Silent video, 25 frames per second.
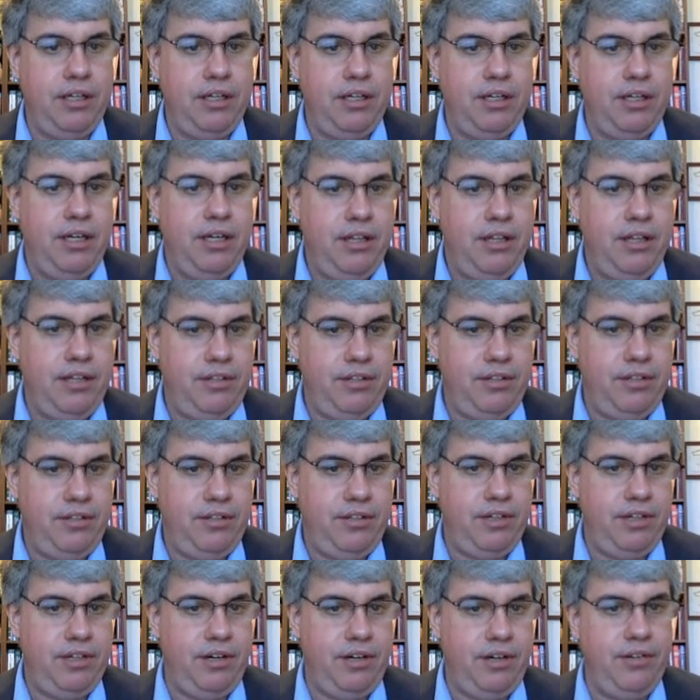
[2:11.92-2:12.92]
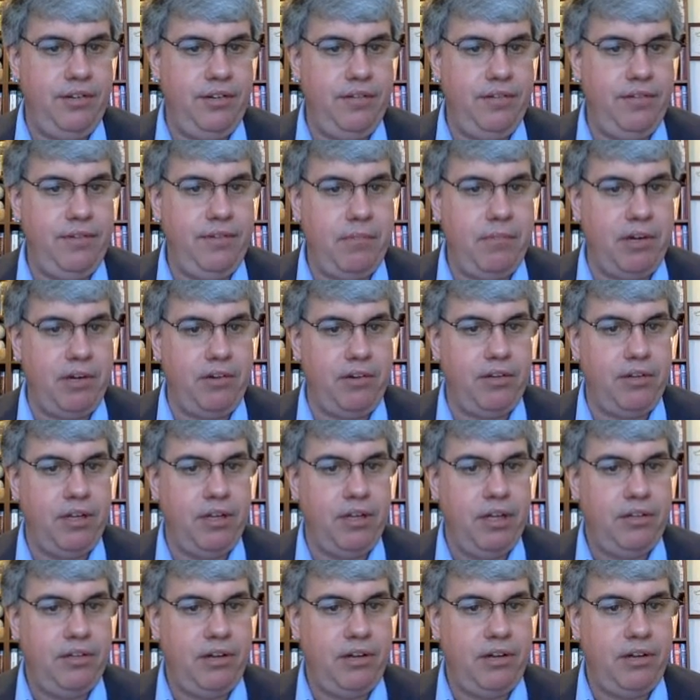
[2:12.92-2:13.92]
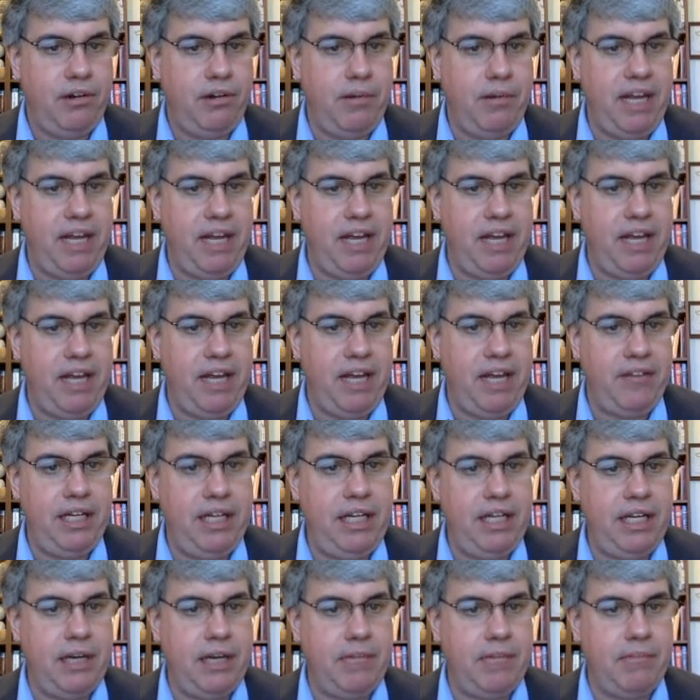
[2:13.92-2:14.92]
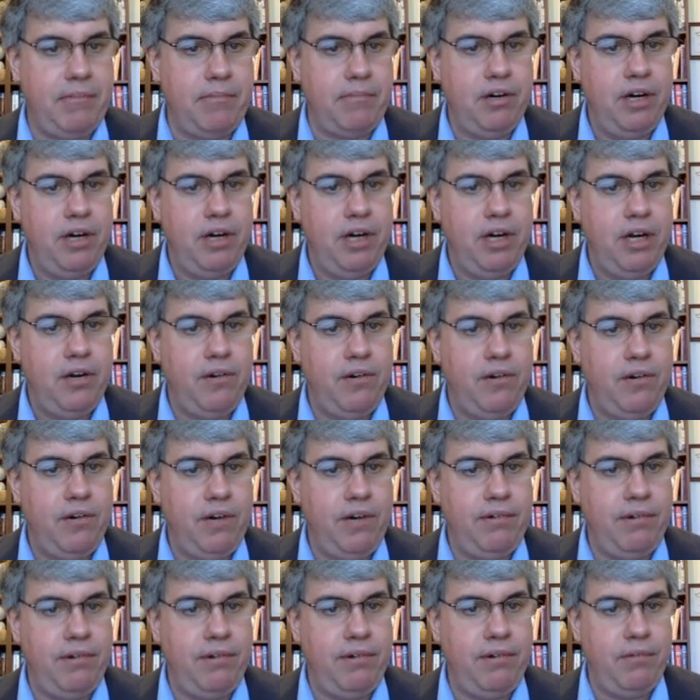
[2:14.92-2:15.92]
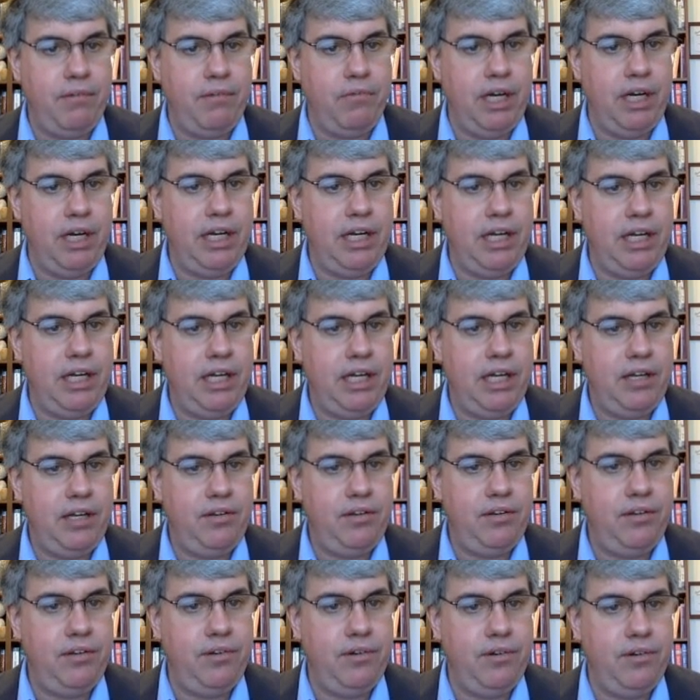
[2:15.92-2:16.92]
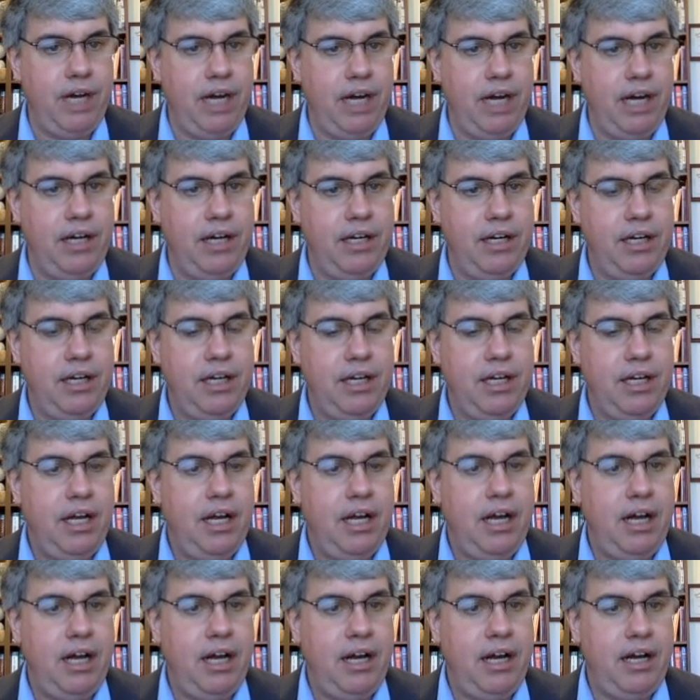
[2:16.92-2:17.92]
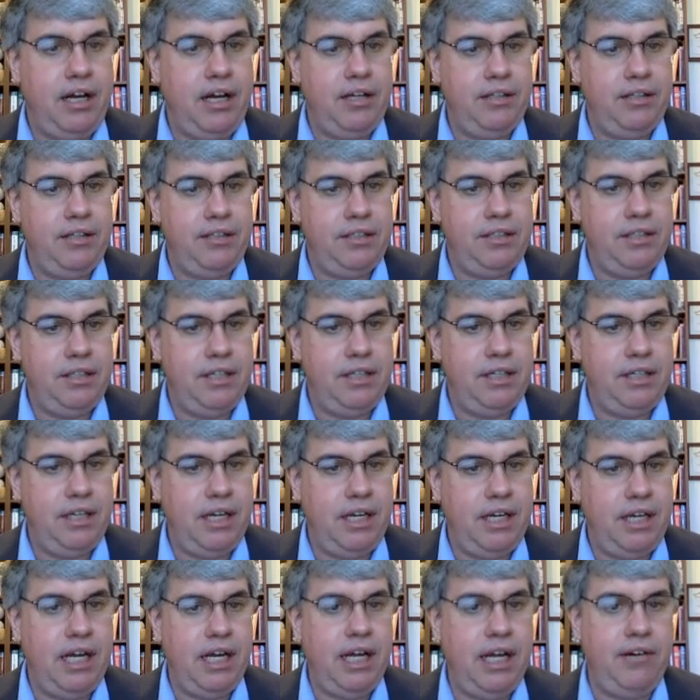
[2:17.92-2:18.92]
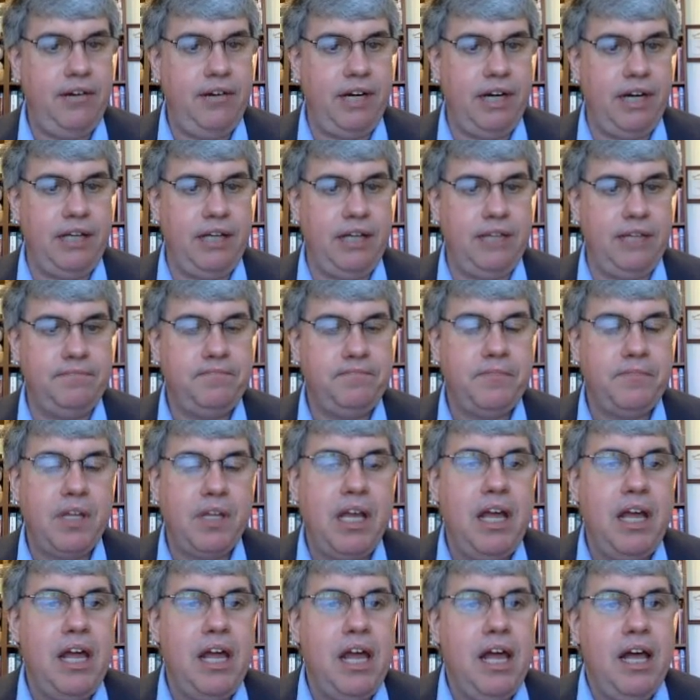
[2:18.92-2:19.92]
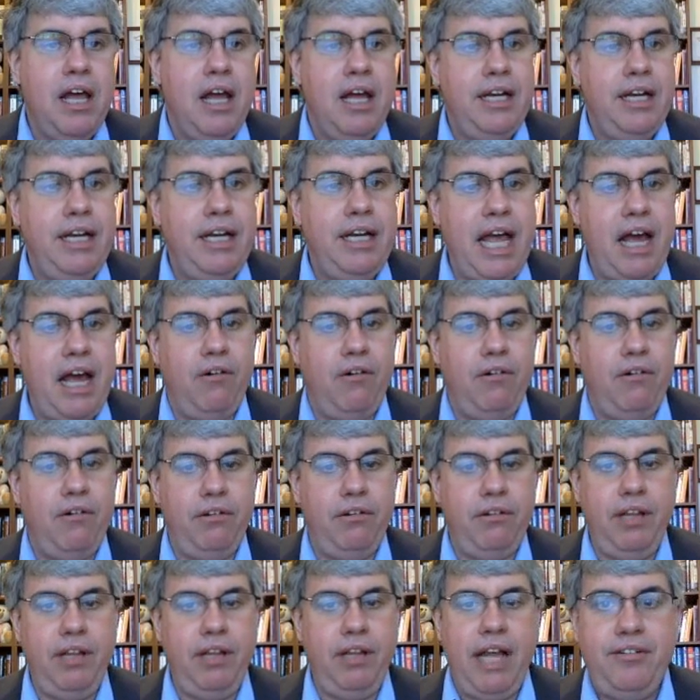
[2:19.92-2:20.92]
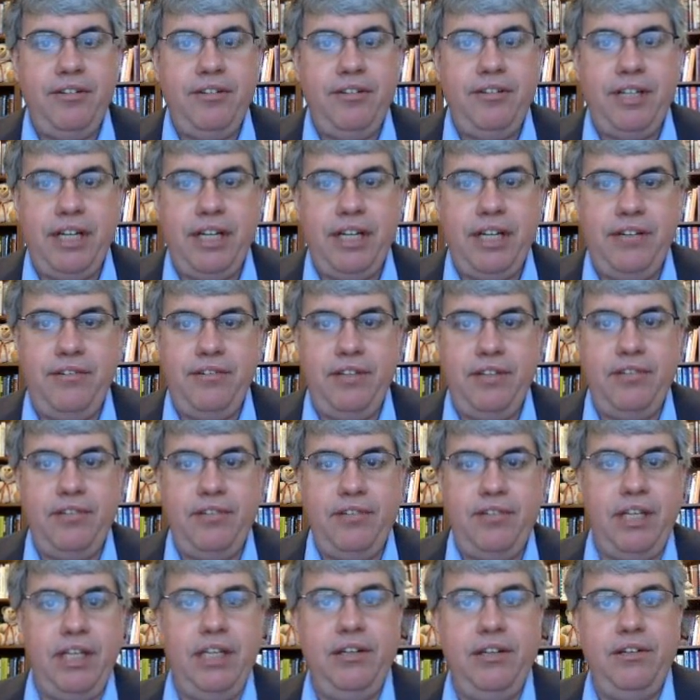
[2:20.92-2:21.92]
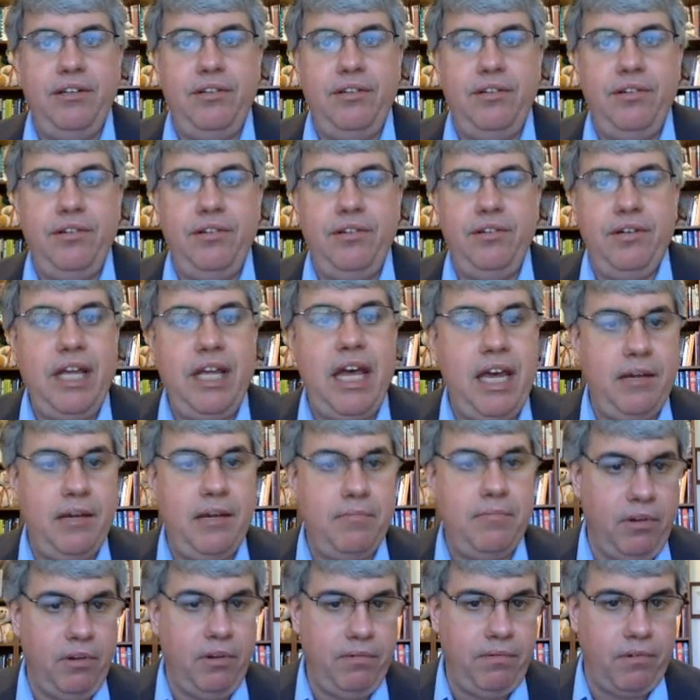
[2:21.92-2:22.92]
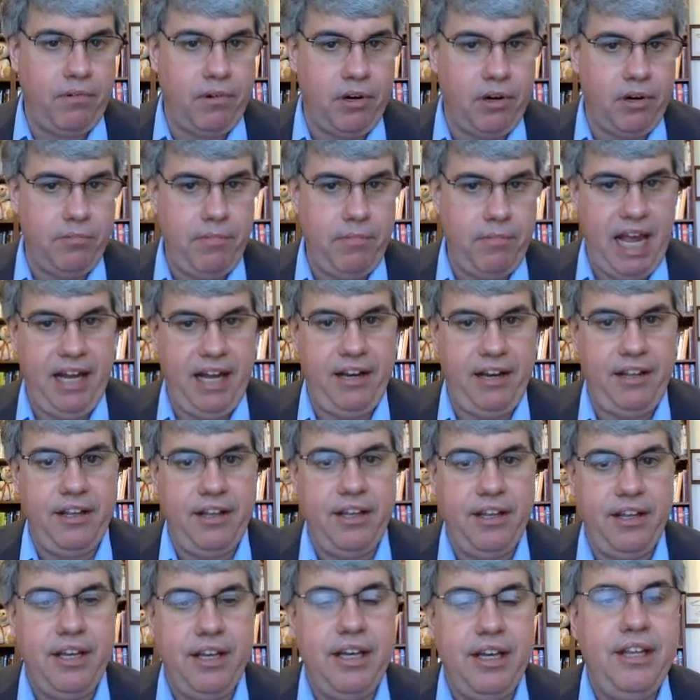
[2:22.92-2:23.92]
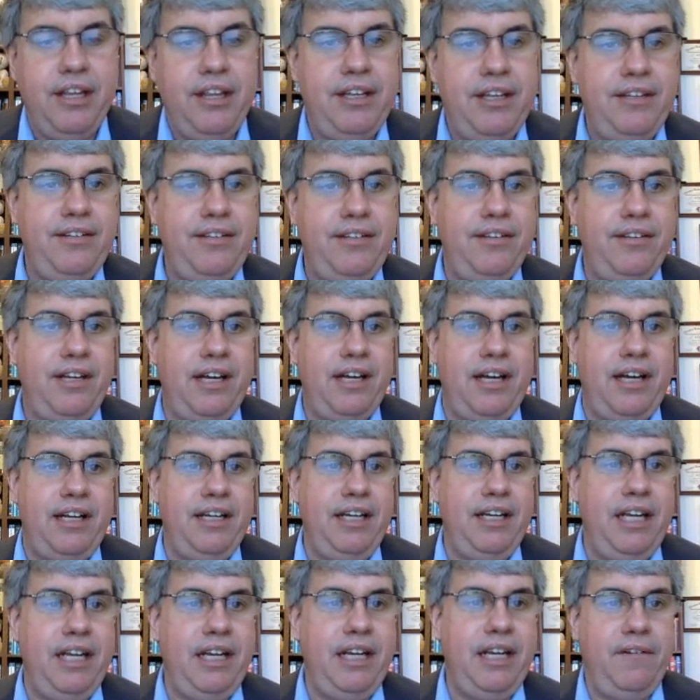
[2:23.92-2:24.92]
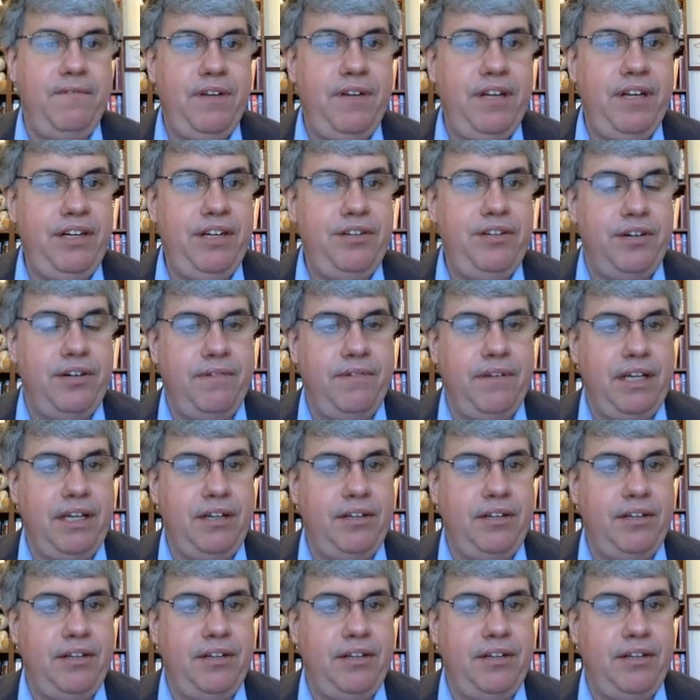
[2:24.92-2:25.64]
this series of numbers. So everybody has an ID number going from 1 to uh, uh, 100. Now let's change this into a table format. This is a neat feature of,